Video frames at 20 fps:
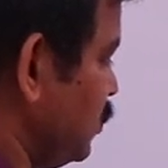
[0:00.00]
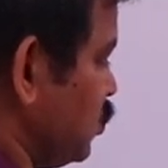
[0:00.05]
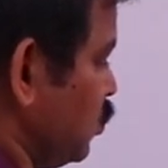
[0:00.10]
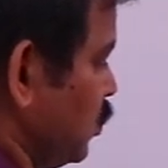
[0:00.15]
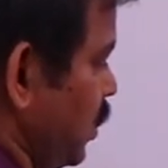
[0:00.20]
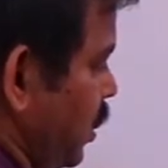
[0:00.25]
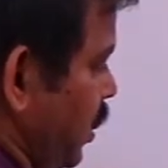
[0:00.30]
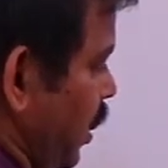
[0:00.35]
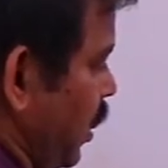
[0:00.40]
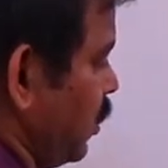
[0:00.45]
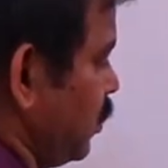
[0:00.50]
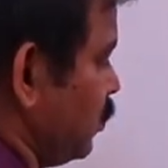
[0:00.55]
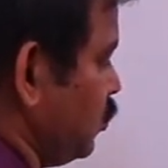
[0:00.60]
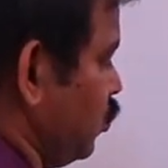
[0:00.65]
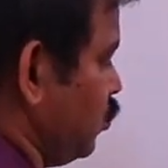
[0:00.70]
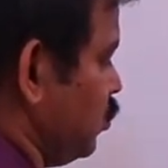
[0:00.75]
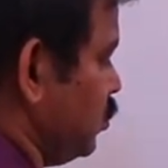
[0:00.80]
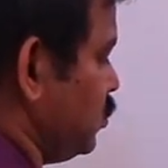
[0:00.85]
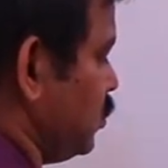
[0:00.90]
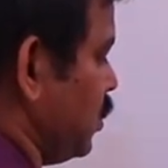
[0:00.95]
to the current
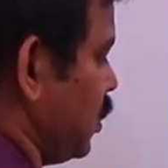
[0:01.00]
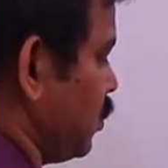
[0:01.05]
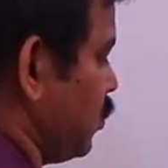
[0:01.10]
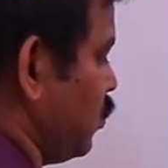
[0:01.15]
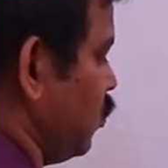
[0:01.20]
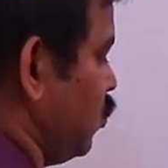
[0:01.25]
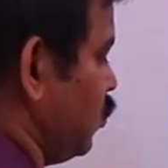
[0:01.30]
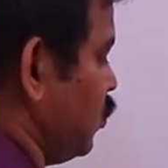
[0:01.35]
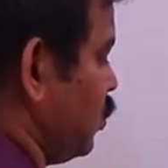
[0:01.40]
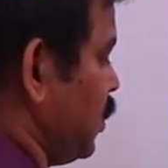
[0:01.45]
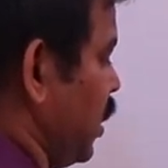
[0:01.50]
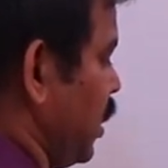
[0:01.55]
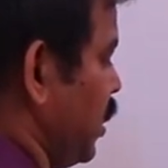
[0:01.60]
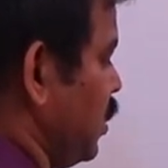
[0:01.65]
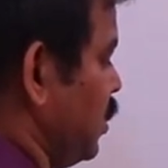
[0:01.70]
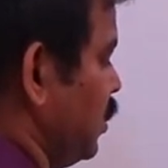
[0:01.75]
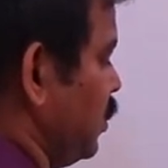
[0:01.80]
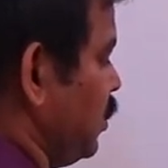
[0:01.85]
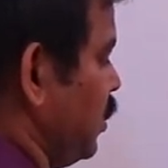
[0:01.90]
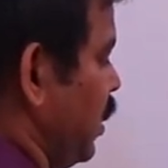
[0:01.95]
through this circuit?
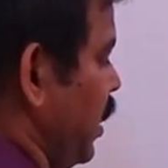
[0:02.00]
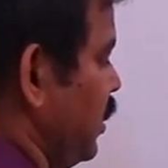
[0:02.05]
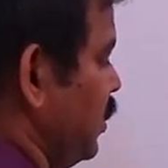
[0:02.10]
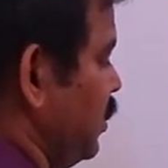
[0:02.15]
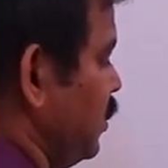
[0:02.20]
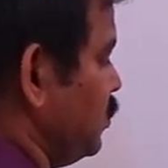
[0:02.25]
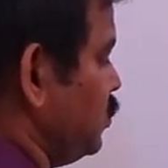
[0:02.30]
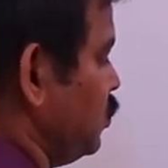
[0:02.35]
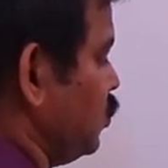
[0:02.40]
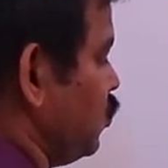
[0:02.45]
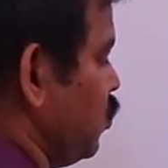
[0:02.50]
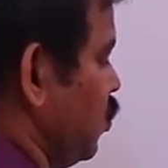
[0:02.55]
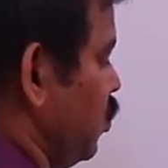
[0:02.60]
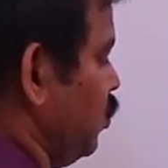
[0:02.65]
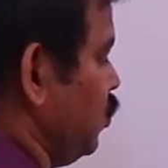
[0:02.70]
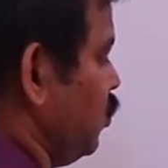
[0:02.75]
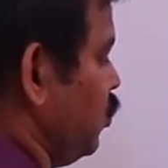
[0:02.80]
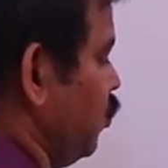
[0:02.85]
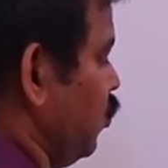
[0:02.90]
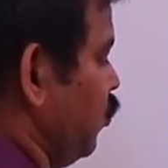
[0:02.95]
Current I is
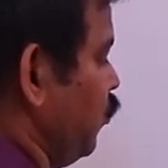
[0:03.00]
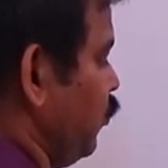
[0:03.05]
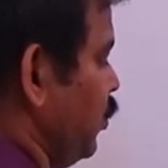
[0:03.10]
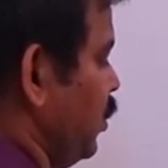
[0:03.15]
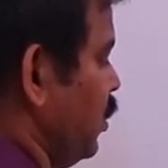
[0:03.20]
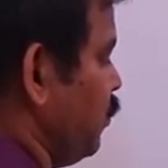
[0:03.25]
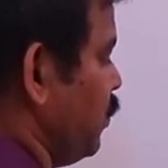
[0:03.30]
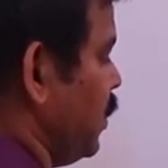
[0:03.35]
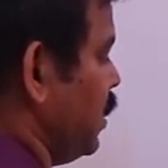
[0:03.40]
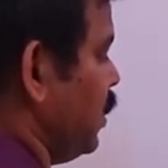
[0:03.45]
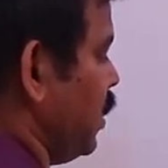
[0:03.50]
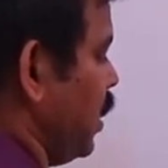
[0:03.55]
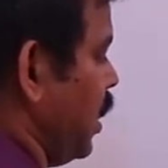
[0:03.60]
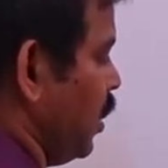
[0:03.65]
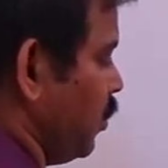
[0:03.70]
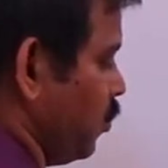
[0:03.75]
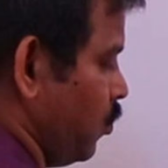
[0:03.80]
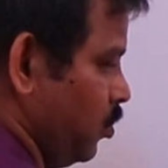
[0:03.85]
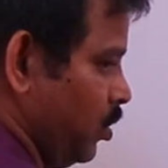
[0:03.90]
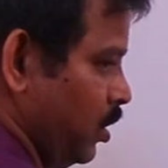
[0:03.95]
equal to V by
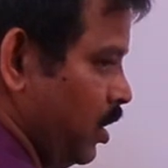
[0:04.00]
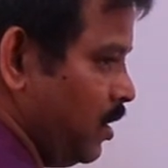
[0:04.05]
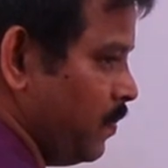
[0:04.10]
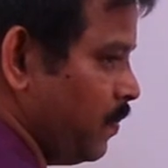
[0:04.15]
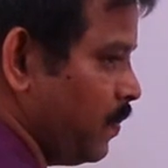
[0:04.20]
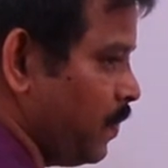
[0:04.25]
R only.